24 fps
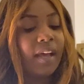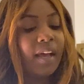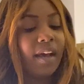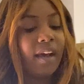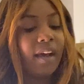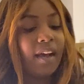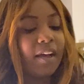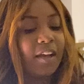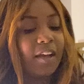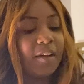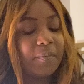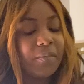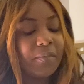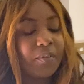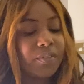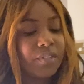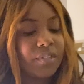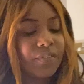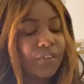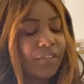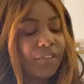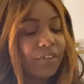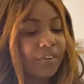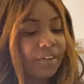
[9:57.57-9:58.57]
those
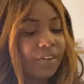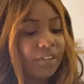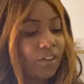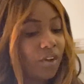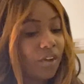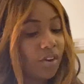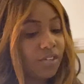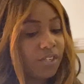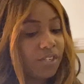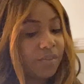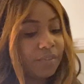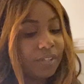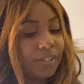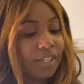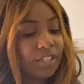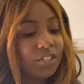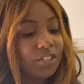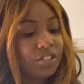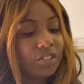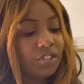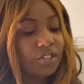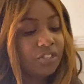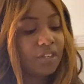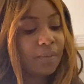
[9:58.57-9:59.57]
of you that are in long-term
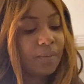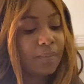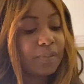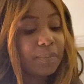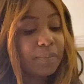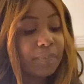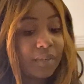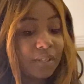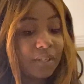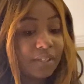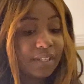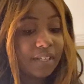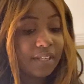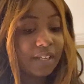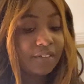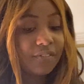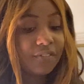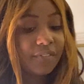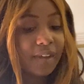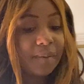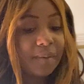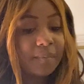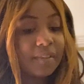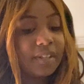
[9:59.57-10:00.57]
relationships, building a
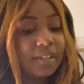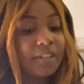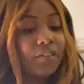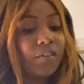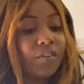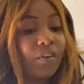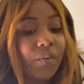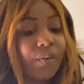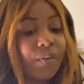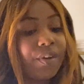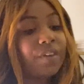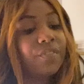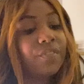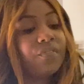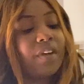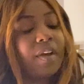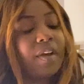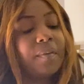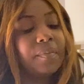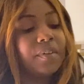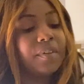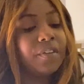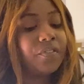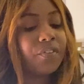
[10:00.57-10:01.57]
family, growing a
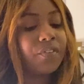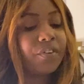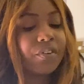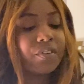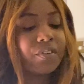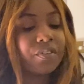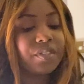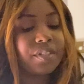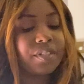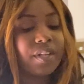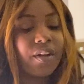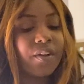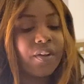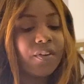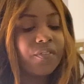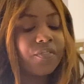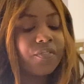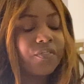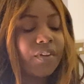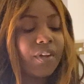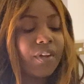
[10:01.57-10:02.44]
family for yourself.